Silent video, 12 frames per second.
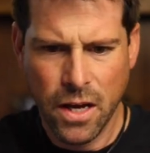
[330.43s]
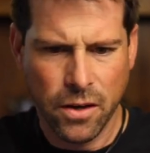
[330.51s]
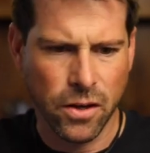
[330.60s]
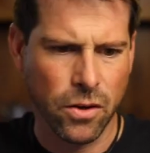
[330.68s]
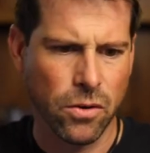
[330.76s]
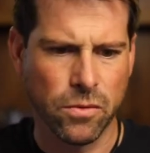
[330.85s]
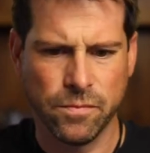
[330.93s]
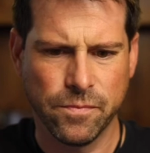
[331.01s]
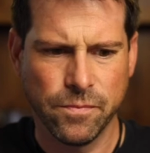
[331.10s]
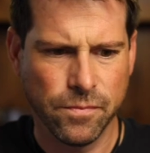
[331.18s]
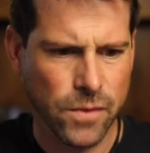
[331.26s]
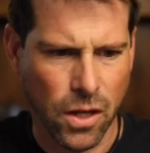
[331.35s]
you
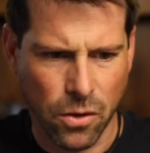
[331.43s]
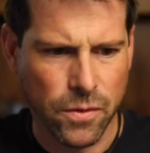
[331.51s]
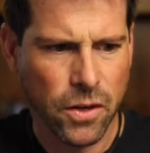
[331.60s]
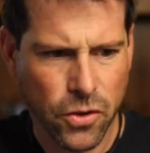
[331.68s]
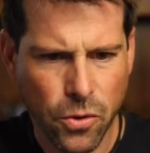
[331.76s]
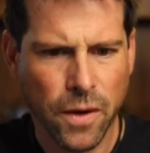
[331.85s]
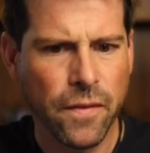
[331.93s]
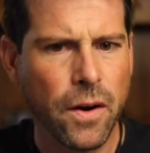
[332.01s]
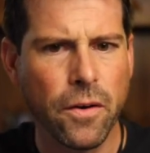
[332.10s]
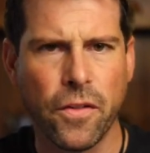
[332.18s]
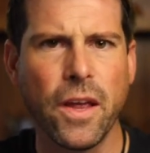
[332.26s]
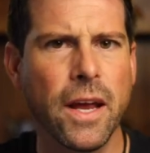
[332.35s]
know, they're doing
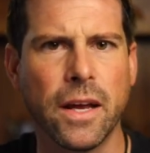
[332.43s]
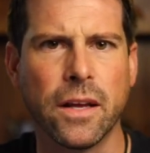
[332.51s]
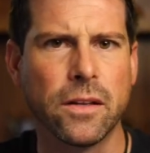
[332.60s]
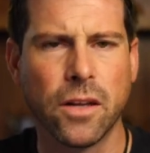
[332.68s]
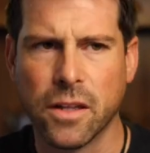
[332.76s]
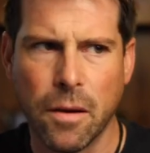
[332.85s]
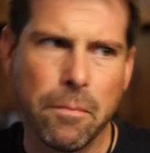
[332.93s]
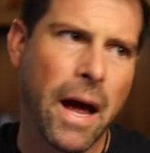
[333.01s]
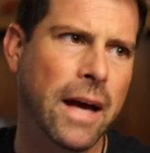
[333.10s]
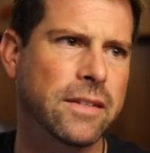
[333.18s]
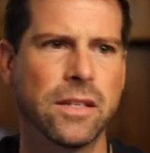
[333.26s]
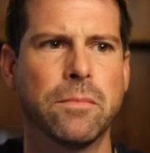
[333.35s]
their thing to the
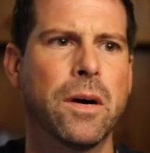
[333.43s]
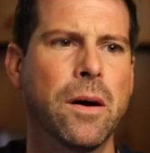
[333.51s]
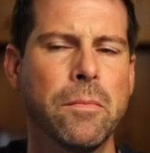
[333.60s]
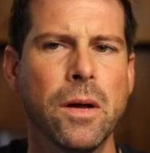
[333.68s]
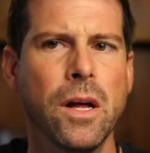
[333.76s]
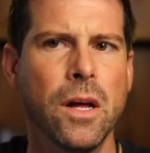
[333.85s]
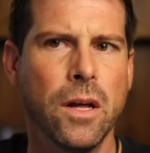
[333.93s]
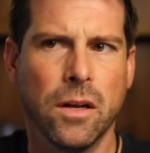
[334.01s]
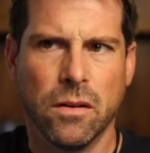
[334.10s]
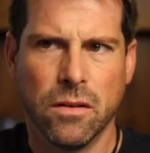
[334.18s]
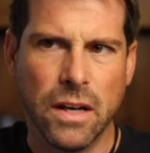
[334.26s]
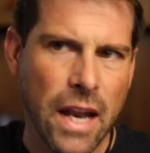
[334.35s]
maximum
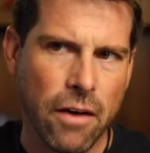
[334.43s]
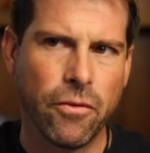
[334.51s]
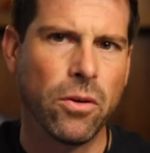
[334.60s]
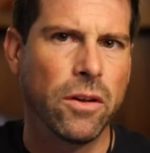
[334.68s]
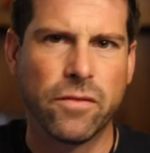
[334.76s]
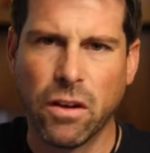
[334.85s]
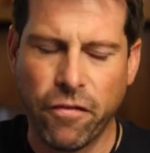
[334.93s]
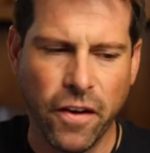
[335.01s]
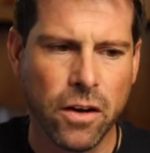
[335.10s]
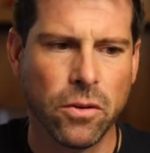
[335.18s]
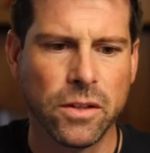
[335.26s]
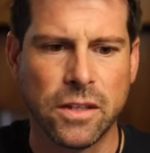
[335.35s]
level of
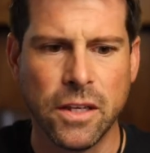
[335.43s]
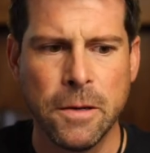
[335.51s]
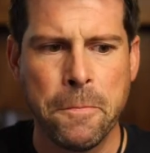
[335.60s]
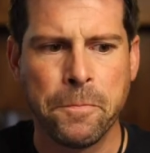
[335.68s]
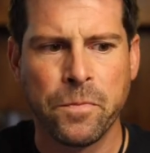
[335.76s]
difficulty.